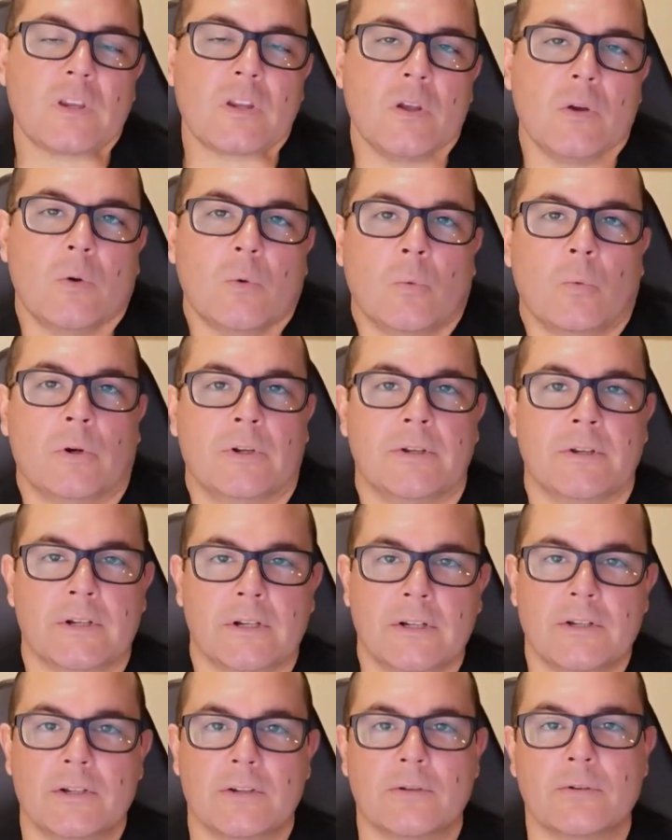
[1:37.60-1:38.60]
What you're going to
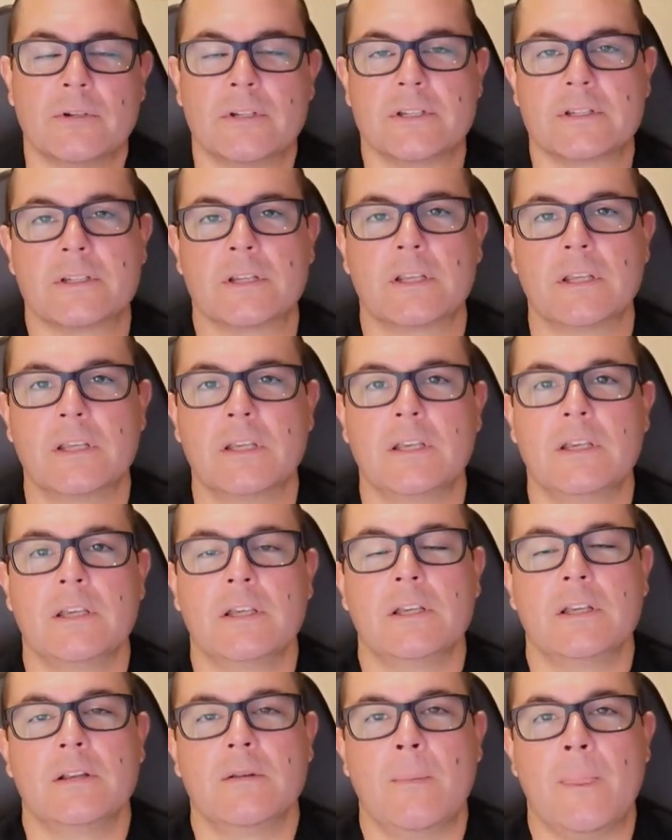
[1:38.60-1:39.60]
do is,
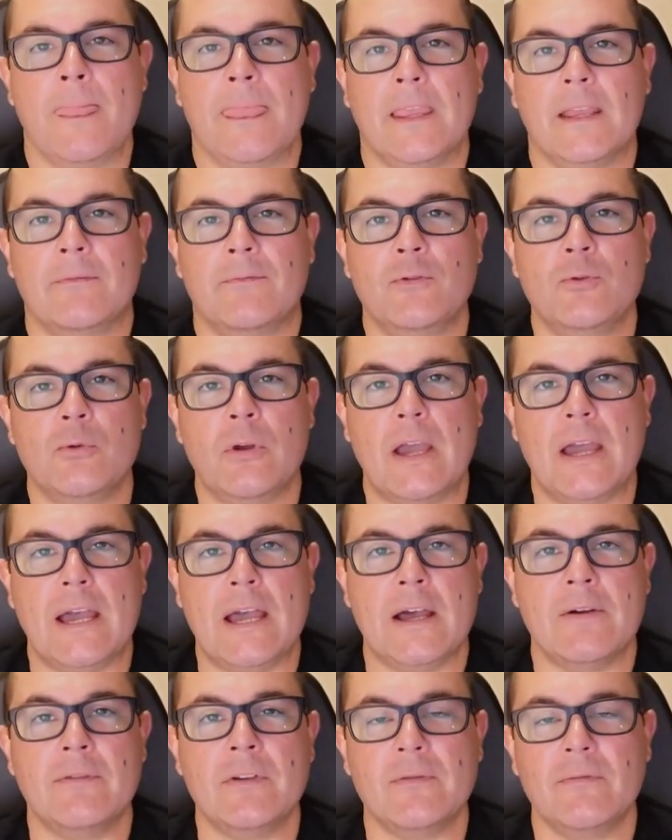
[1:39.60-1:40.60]
if you
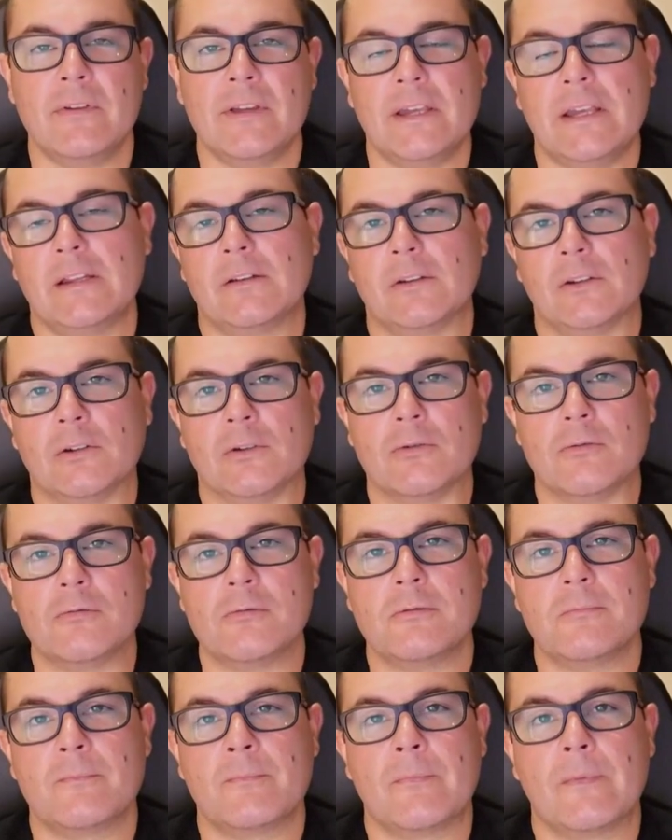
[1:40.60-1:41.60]
have a VA loan
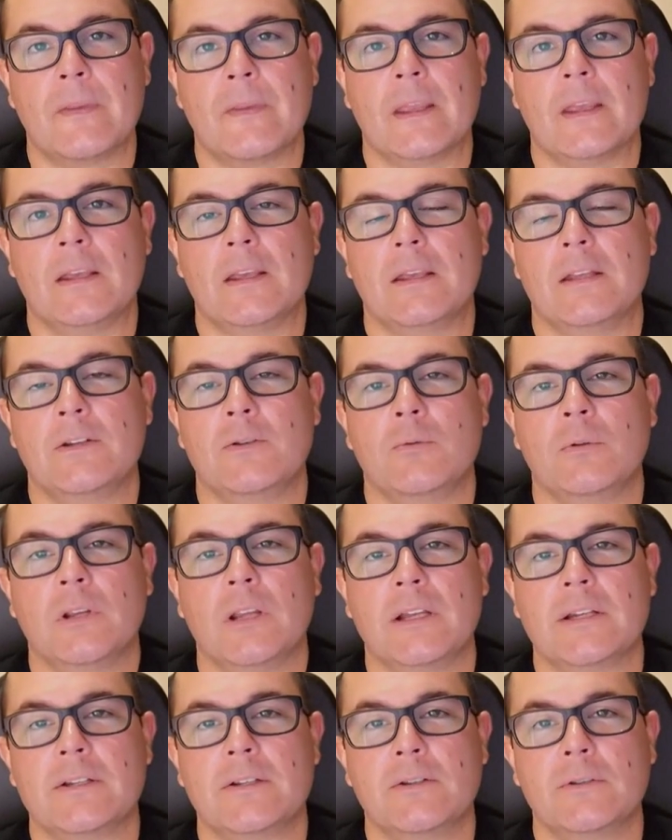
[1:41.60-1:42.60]
and you would
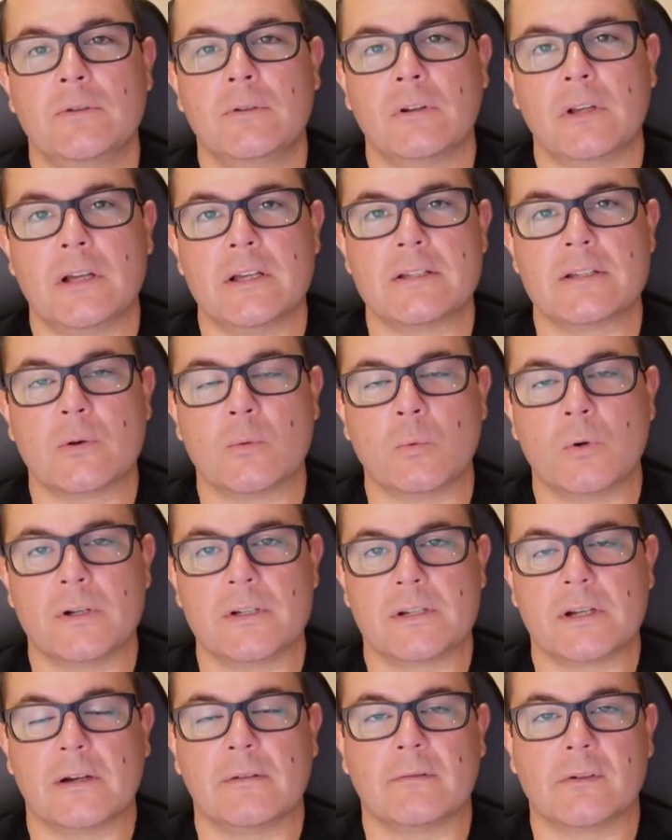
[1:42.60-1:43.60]
like to utilize the
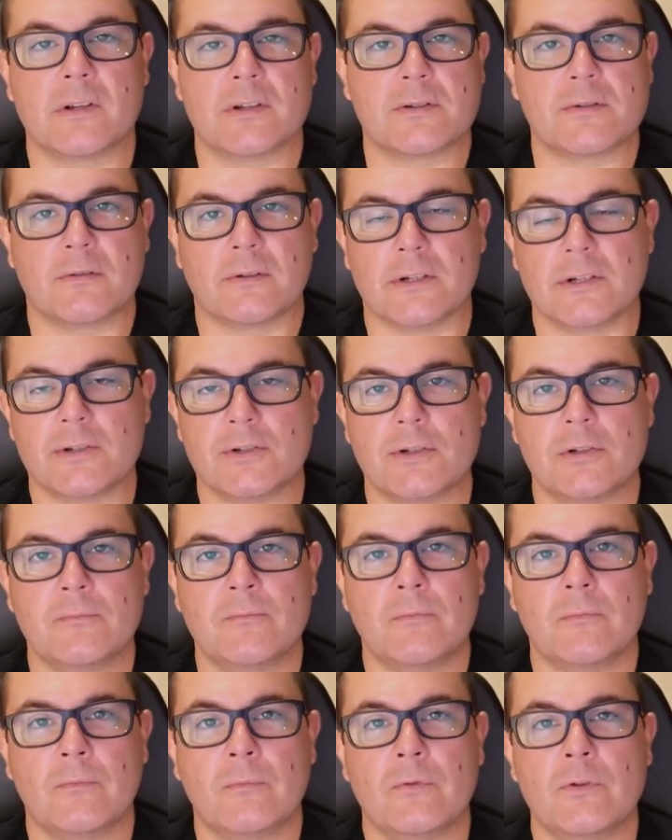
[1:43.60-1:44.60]
one-time restoration,
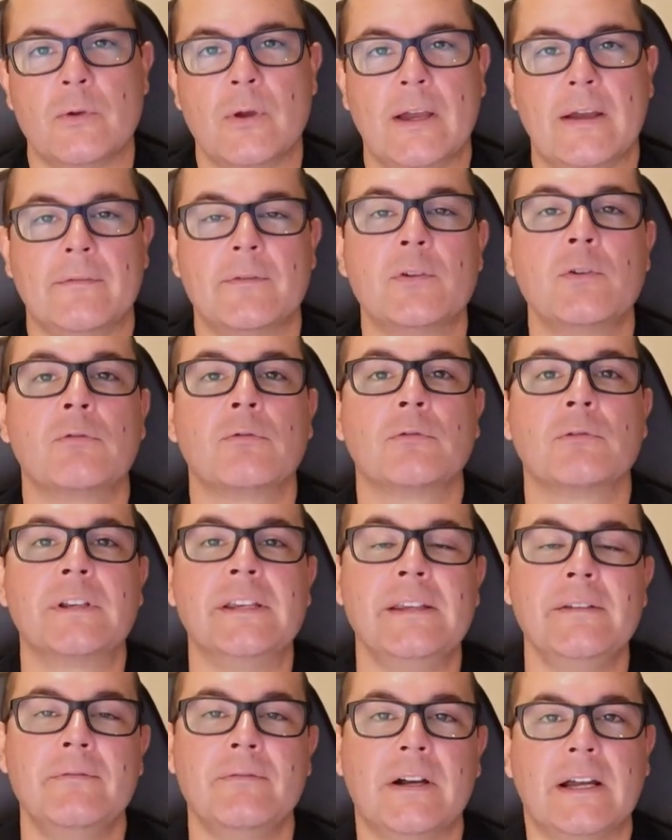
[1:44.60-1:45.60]
you have to
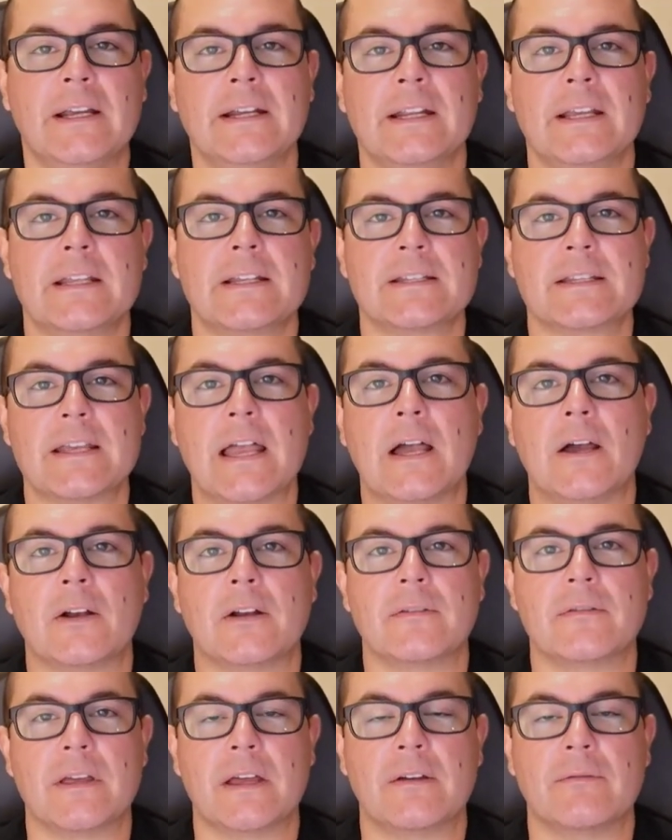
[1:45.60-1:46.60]
refinance out
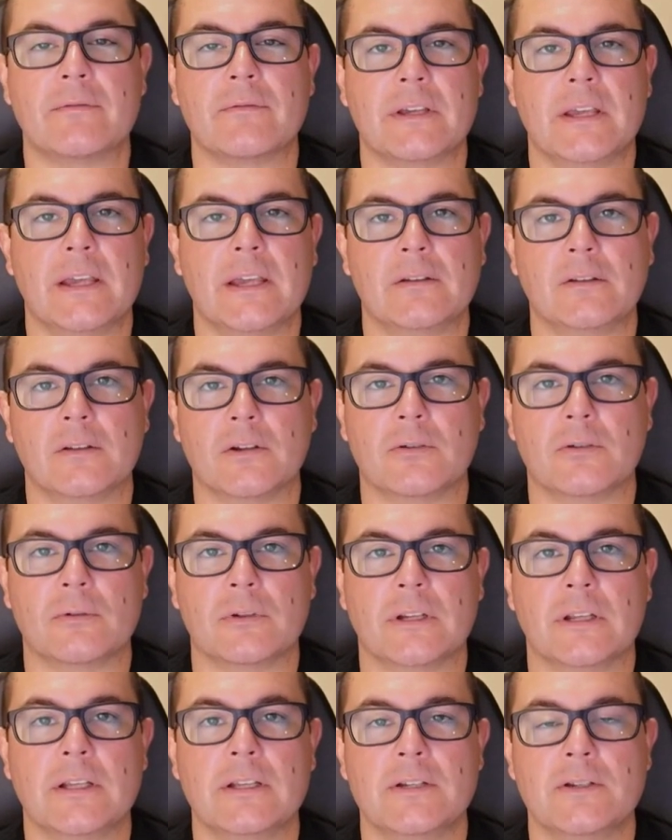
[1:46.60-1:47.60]
of that VA loan
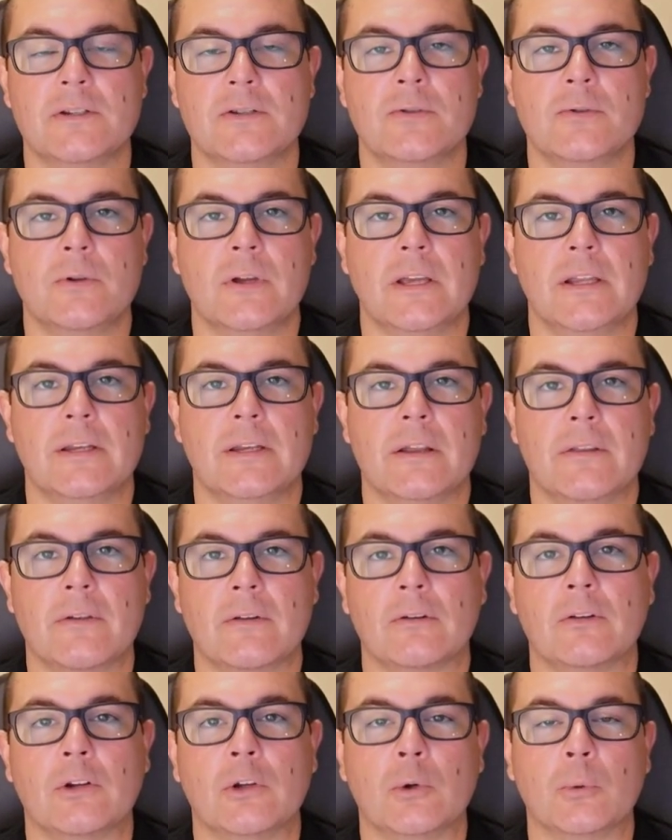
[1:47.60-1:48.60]
into another
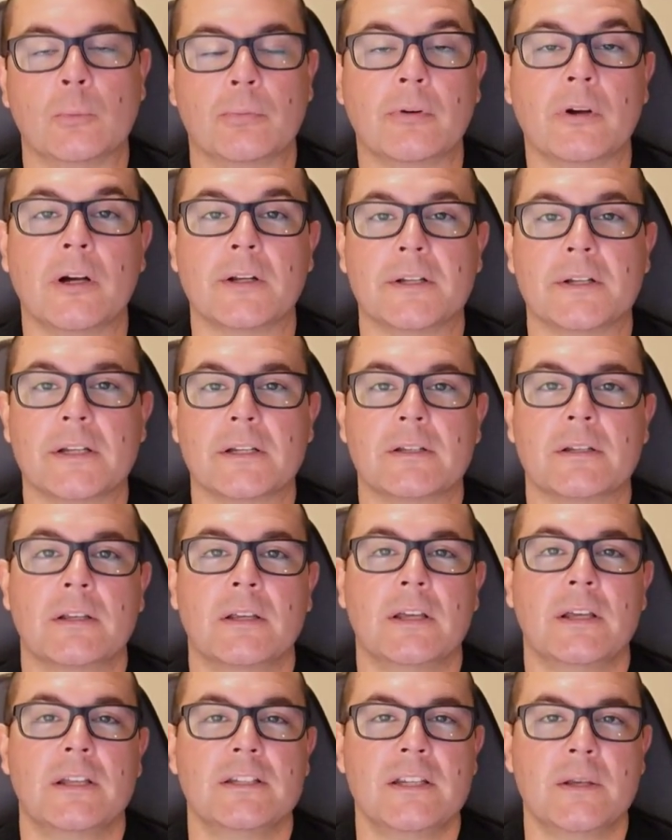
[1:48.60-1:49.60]
loan product,
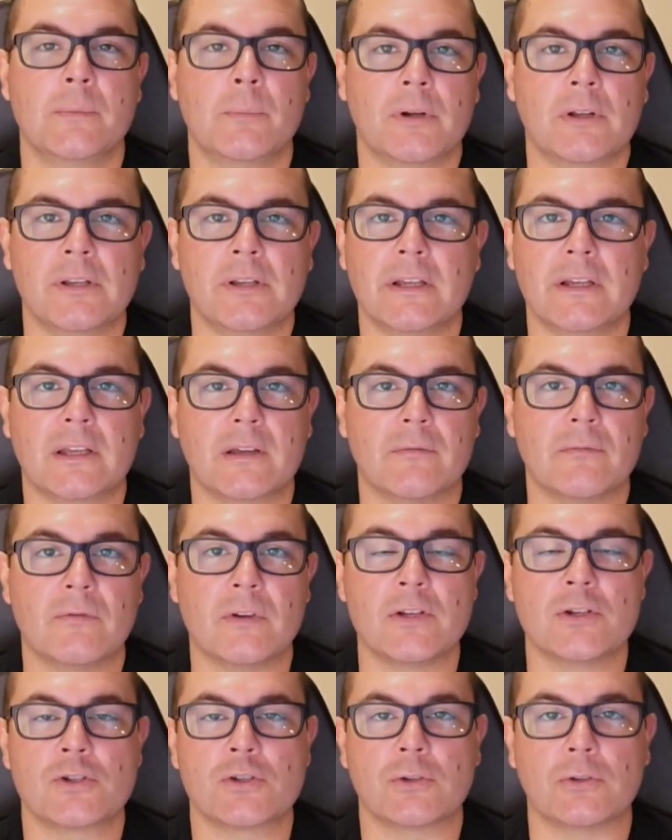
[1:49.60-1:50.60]
typically a
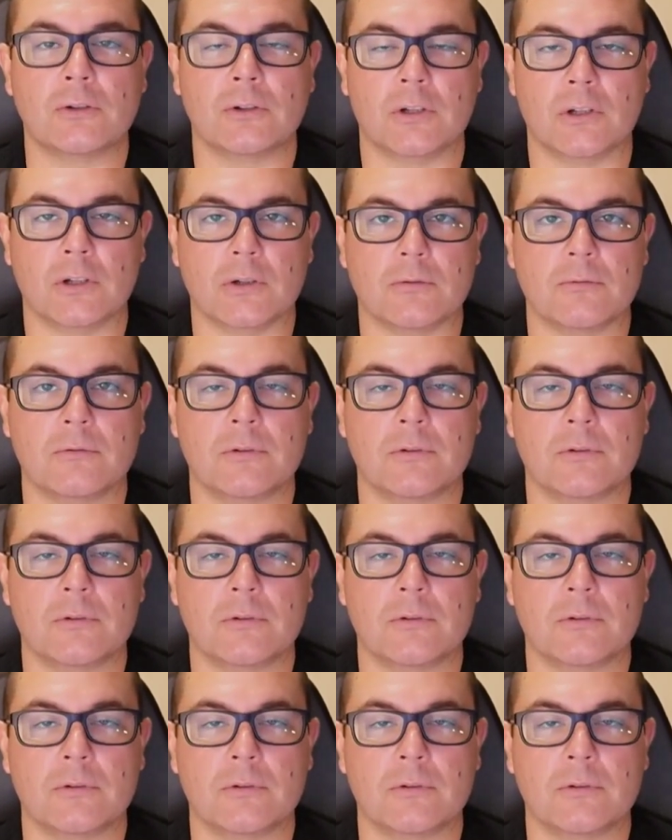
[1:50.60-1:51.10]
conventional loan.